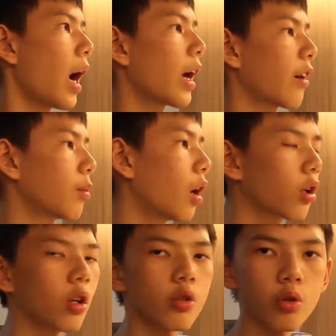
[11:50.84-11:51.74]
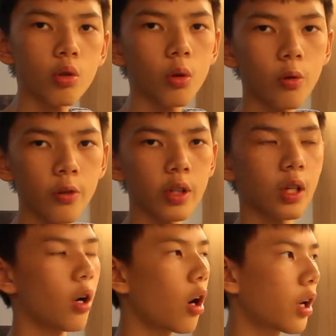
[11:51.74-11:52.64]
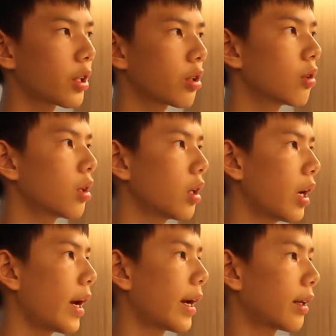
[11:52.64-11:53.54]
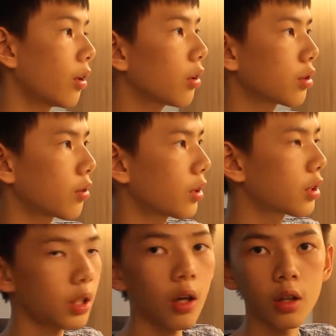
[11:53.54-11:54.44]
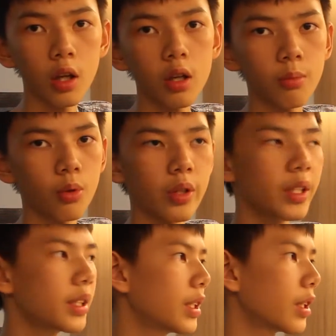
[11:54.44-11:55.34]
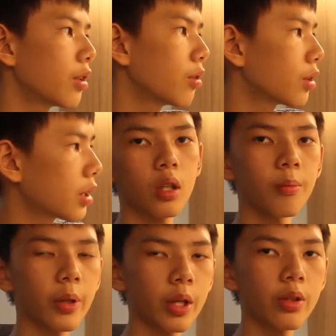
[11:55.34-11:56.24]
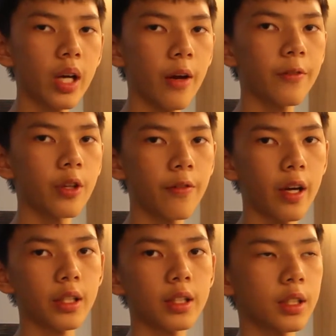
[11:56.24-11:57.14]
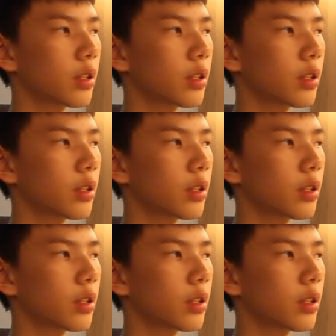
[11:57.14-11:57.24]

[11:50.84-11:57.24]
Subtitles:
I have more control over the audio, and also it's a lot more easy to use compared to After Effects.